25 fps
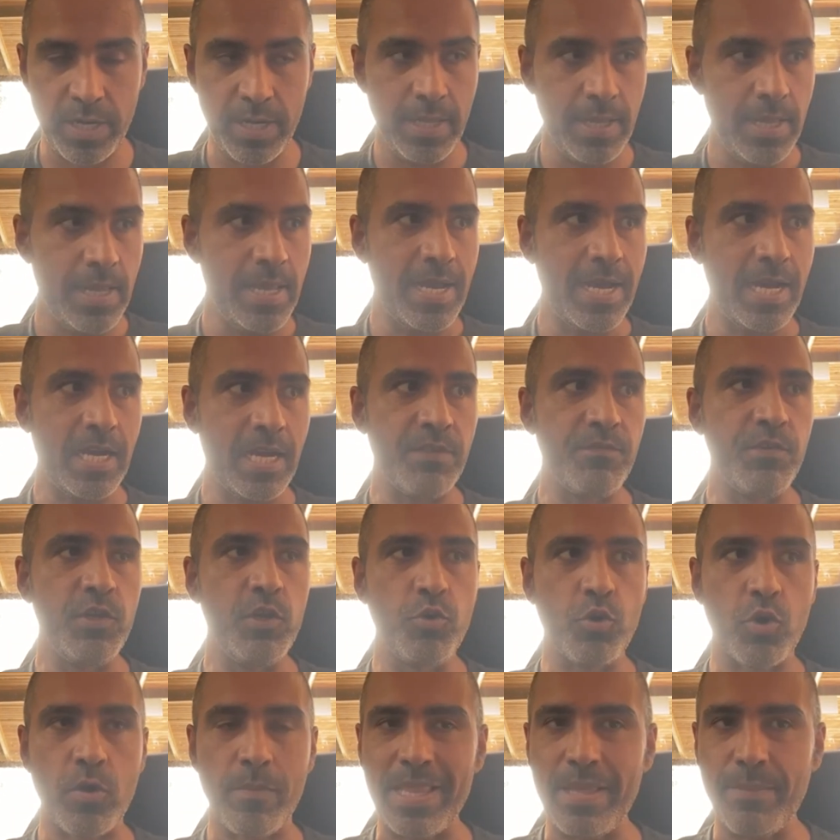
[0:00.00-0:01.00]
And if you
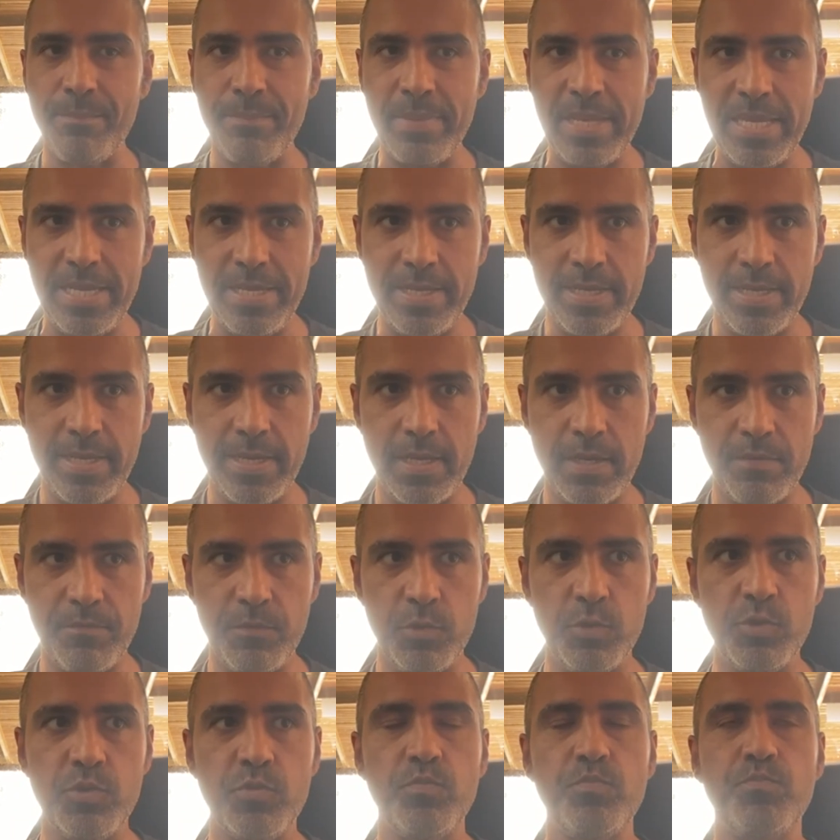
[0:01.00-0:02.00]
talk about the media, if
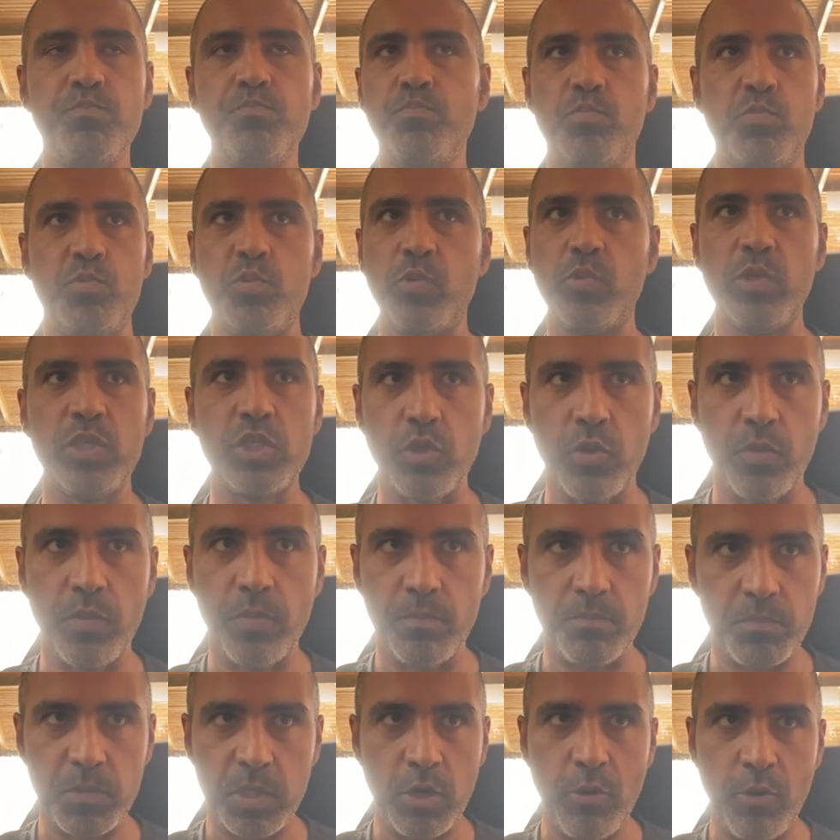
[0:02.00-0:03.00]
you switch
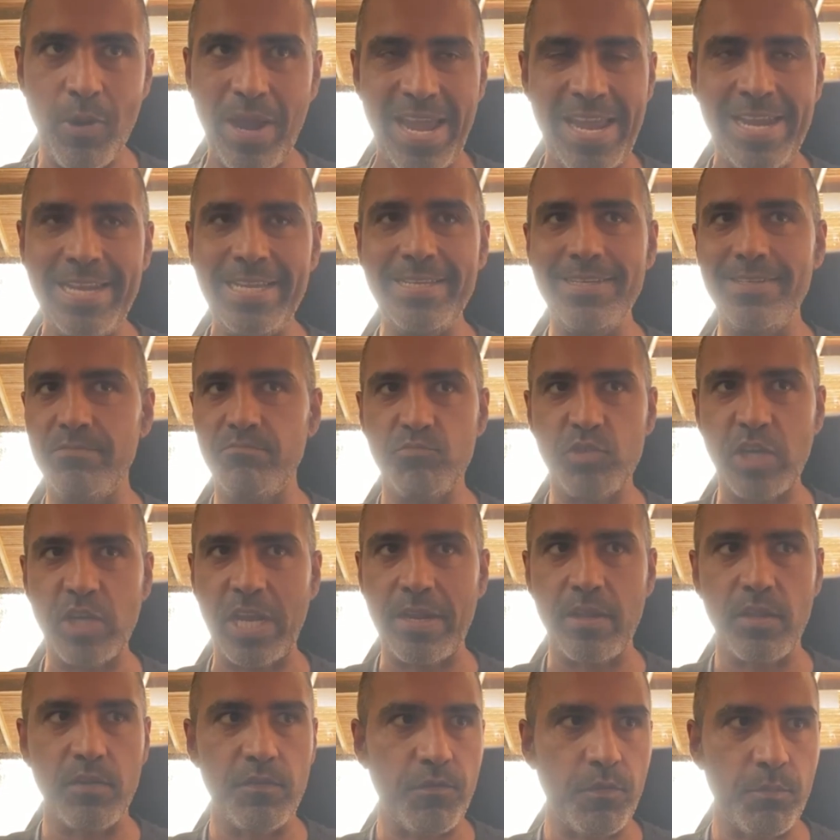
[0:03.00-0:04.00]
on, any
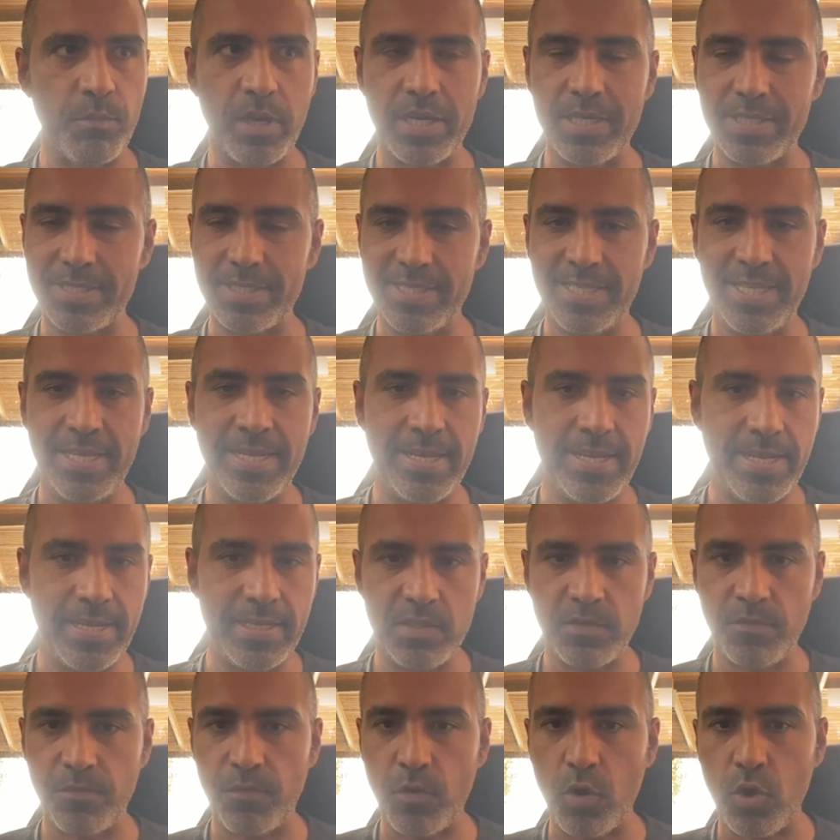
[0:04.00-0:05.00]
channel from kind of
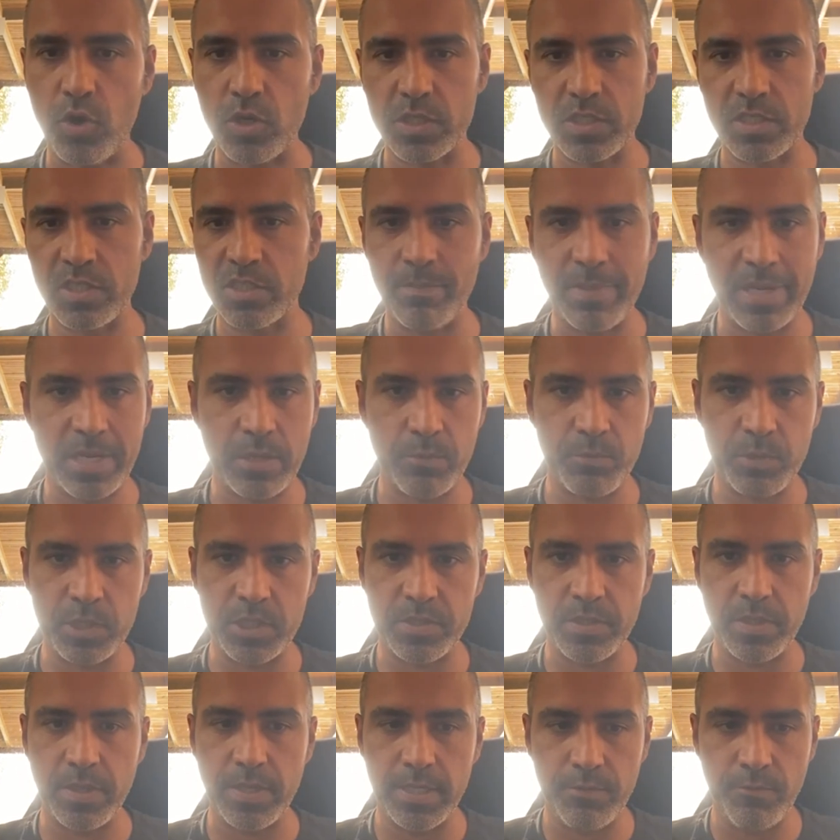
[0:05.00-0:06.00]
CNN to Fox, doesn't matter which
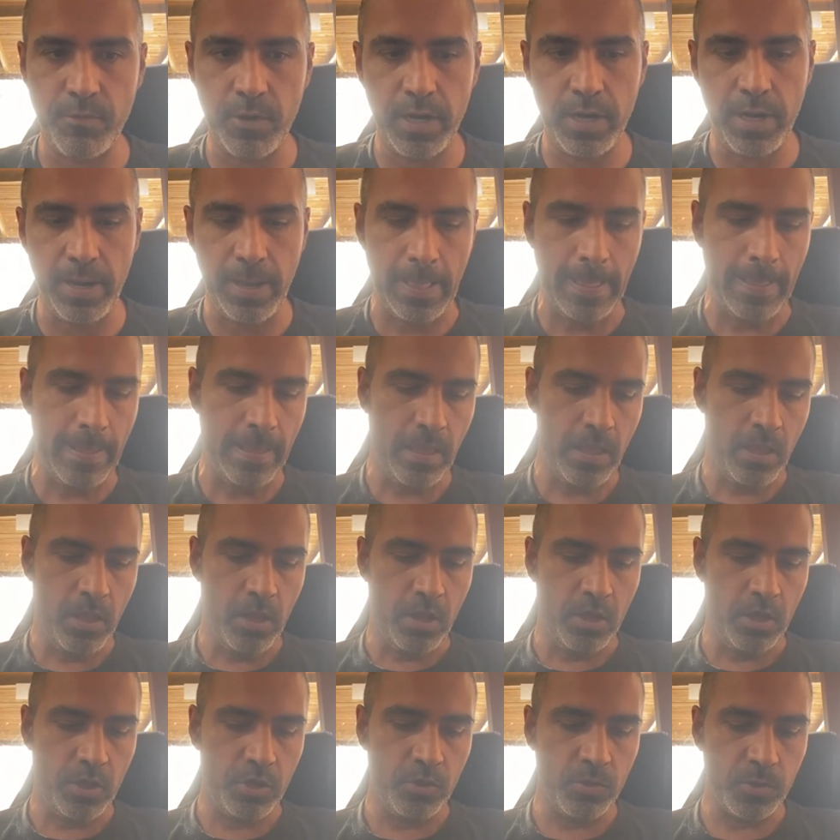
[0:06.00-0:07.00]
side, right?
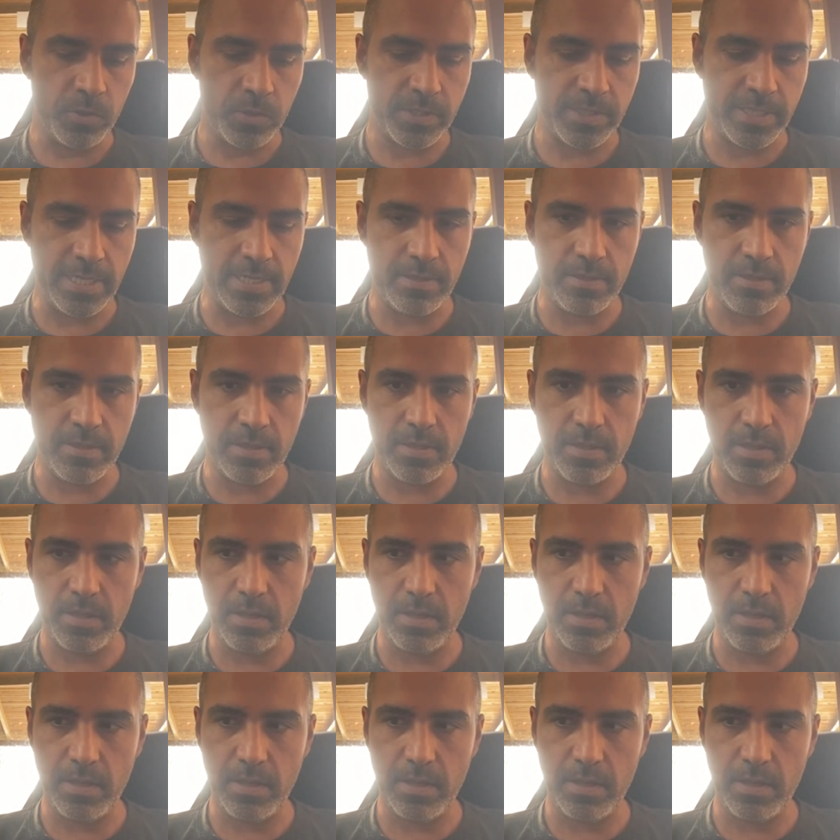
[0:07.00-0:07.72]
You'll see that,